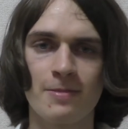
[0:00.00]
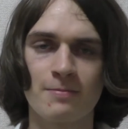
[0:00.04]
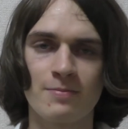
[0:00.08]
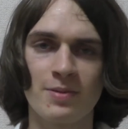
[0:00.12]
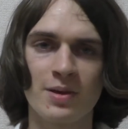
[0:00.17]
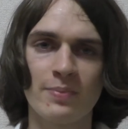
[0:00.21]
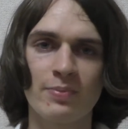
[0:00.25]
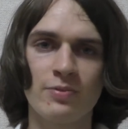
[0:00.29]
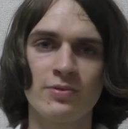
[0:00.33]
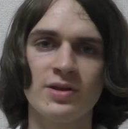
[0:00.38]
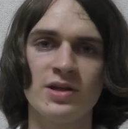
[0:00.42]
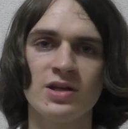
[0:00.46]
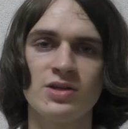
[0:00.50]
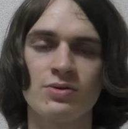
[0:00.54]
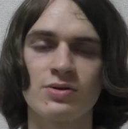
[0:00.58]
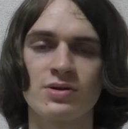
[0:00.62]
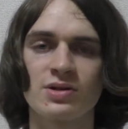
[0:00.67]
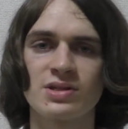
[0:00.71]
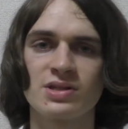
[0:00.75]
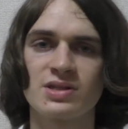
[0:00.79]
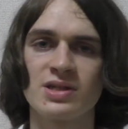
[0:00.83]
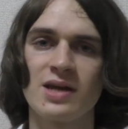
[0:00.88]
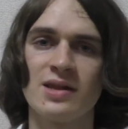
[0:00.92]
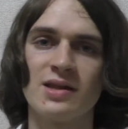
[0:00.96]
People need to
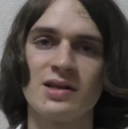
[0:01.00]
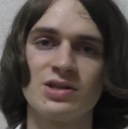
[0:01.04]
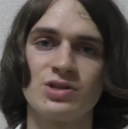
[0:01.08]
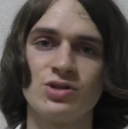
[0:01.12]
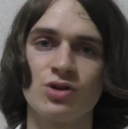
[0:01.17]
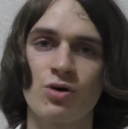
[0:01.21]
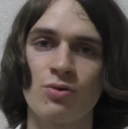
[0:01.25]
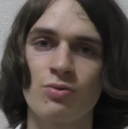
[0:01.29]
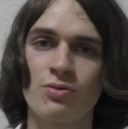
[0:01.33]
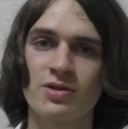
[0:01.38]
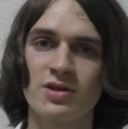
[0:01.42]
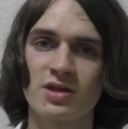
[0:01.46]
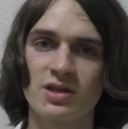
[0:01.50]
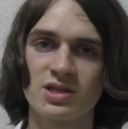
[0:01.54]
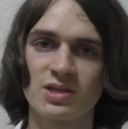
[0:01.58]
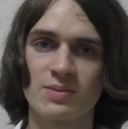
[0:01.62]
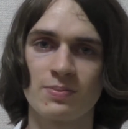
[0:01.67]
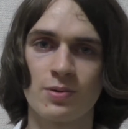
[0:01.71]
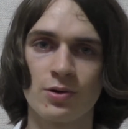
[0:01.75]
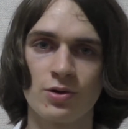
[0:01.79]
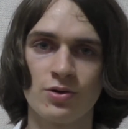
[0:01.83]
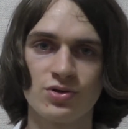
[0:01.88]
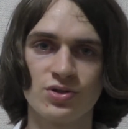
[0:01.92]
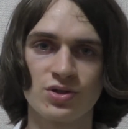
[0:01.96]
understand that's not what they're
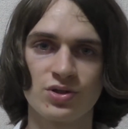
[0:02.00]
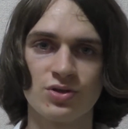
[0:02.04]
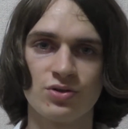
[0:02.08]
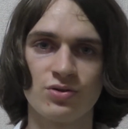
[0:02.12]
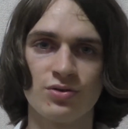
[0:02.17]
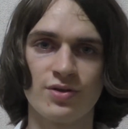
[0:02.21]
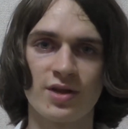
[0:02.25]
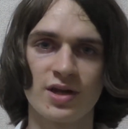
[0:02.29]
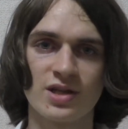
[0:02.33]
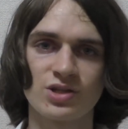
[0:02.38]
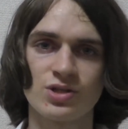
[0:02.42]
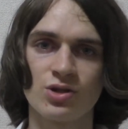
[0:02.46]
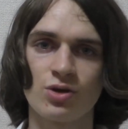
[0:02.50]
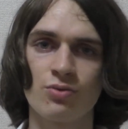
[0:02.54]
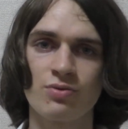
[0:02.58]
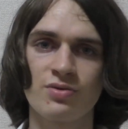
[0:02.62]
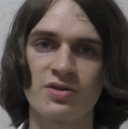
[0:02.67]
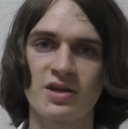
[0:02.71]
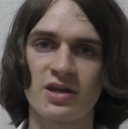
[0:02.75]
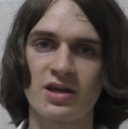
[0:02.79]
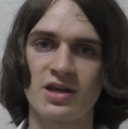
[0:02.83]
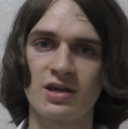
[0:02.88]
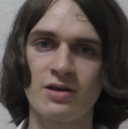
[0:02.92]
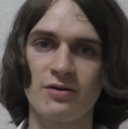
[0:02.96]
supposed to do, that's not what
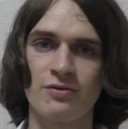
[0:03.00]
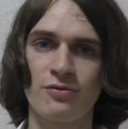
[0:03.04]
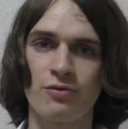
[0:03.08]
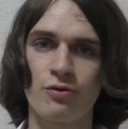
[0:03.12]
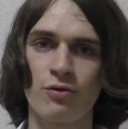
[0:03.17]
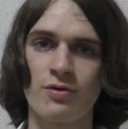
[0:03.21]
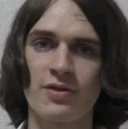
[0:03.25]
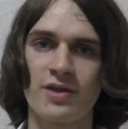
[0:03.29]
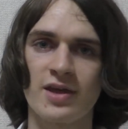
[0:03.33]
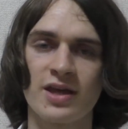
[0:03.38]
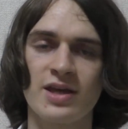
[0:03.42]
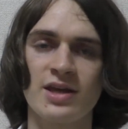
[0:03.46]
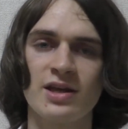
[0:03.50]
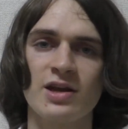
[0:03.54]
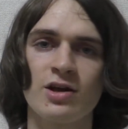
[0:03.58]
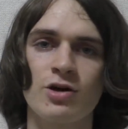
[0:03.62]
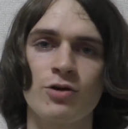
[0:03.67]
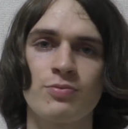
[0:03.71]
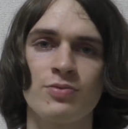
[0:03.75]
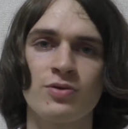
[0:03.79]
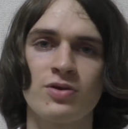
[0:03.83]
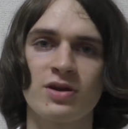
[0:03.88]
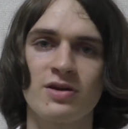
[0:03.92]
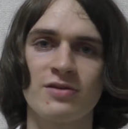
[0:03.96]
they're here for. They're here to
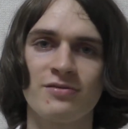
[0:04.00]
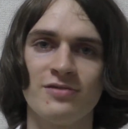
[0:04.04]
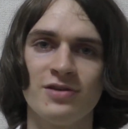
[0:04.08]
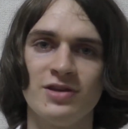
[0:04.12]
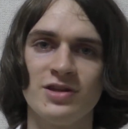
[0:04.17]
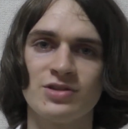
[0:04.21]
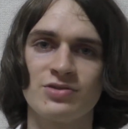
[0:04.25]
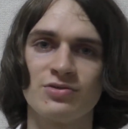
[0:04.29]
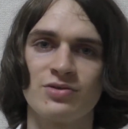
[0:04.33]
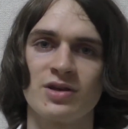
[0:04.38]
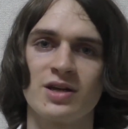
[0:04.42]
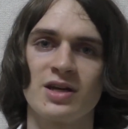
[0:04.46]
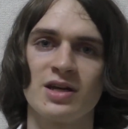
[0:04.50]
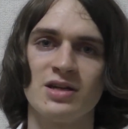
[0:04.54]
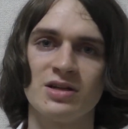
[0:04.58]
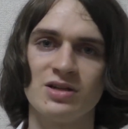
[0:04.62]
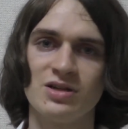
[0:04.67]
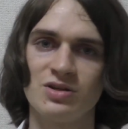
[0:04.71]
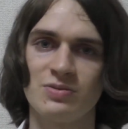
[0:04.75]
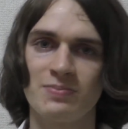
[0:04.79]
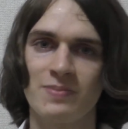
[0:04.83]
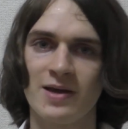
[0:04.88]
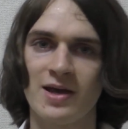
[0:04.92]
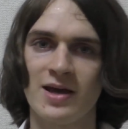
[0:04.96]
help you get a visa and get into
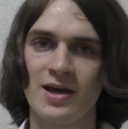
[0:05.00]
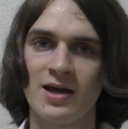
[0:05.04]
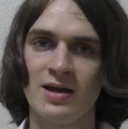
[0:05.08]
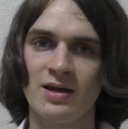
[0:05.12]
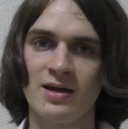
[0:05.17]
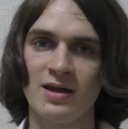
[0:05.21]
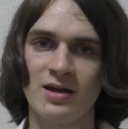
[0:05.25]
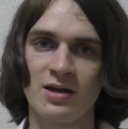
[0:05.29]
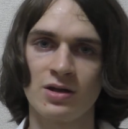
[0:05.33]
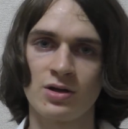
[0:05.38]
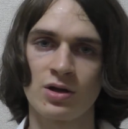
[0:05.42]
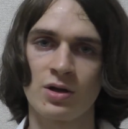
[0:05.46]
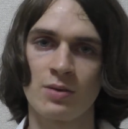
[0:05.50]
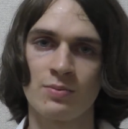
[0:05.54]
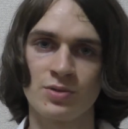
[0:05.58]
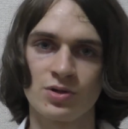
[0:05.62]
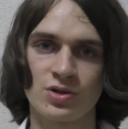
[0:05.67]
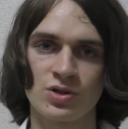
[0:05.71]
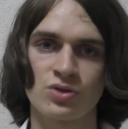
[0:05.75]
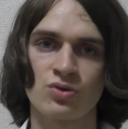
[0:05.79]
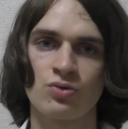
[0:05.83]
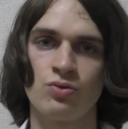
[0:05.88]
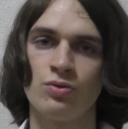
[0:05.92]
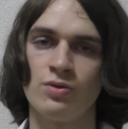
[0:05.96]
Japan and come to
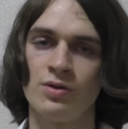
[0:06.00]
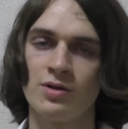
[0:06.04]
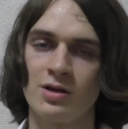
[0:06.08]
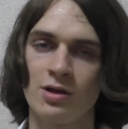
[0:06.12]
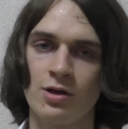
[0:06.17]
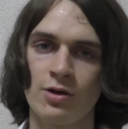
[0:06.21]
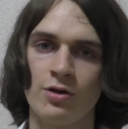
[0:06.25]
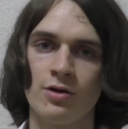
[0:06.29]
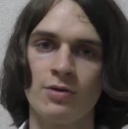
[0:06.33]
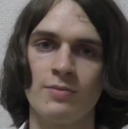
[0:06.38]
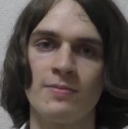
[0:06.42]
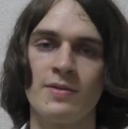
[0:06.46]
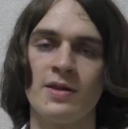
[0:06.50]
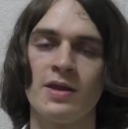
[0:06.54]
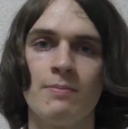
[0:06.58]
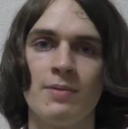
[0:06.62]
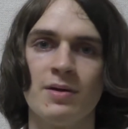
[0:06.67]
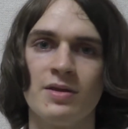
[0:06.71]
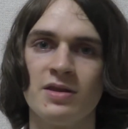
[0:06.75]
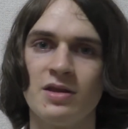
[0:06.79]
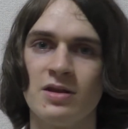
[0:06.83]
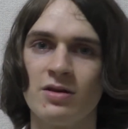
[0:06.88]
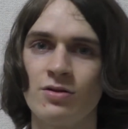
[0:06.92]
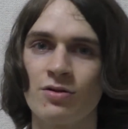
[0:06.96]
school and learn.
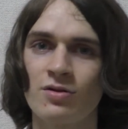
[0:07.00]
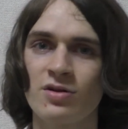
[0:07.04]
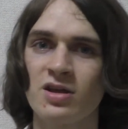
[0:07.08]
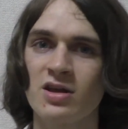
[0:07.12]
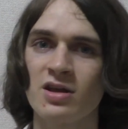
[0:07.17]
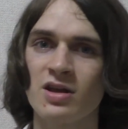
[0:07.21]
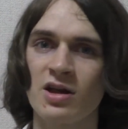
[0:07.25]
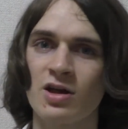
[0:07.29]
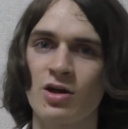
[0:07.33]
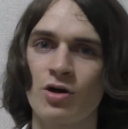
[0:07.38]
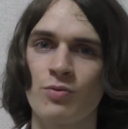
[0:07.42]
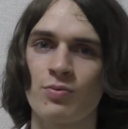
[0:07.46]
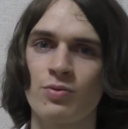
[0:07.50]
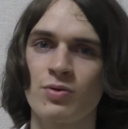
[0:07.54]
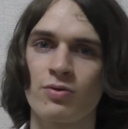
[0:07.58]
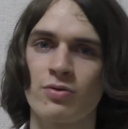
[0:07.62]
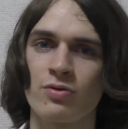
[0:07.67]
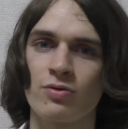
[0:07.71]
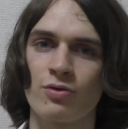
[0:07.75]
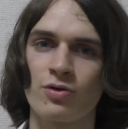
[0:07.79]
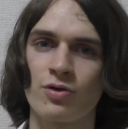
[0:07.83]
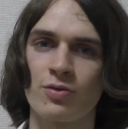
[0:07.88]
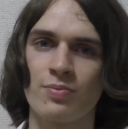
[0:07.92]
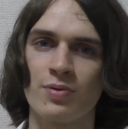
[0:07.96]
But they're not here to help you
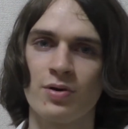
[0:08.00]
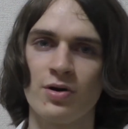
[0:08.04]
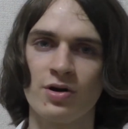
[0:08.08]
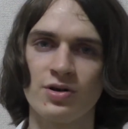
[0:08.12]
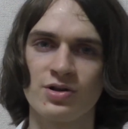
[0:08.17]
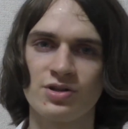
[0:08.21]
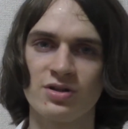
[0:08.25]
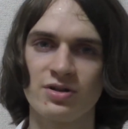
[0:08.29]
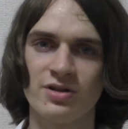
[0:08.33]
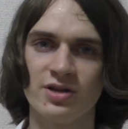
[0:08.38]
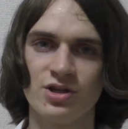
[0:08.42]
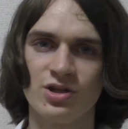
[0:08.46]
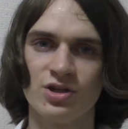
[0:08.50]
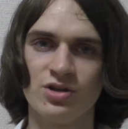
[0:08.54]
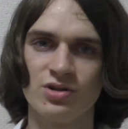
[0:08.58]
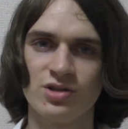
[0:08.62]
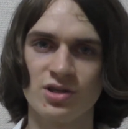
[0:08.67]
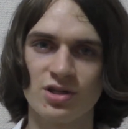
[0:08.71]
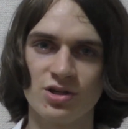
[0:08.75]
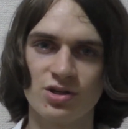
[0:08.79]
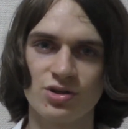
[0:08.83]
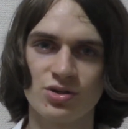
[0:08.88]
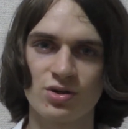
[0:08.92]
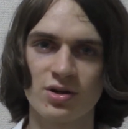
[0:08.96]
with all your personal issues,
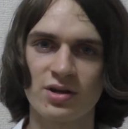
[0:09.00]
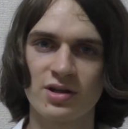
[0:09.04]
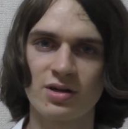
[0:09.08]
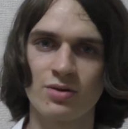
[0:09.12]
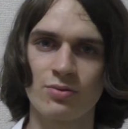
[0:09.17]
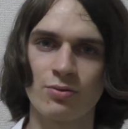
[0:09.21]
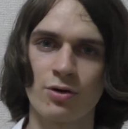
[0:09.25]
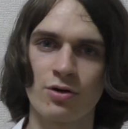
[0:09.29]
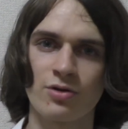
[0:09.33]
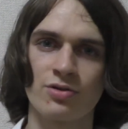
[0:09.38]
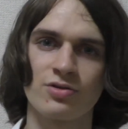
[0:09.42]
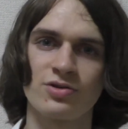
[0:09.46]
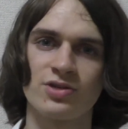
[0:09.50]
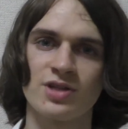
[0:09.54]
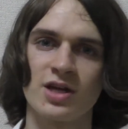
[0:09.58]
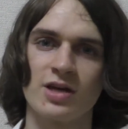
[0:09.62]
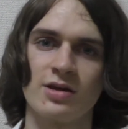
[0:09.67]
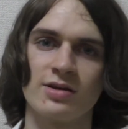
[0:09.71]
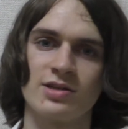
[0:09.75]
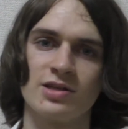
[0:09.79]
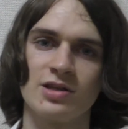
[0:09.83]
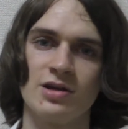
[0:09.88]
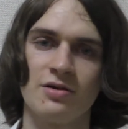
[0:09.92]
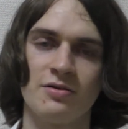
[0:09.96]
and you sort of need to work those out
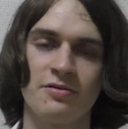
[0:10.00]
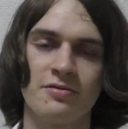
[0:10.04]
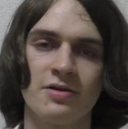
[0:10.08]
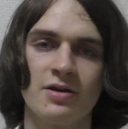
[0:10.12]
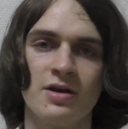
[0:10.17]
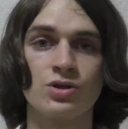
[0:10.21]
yourself.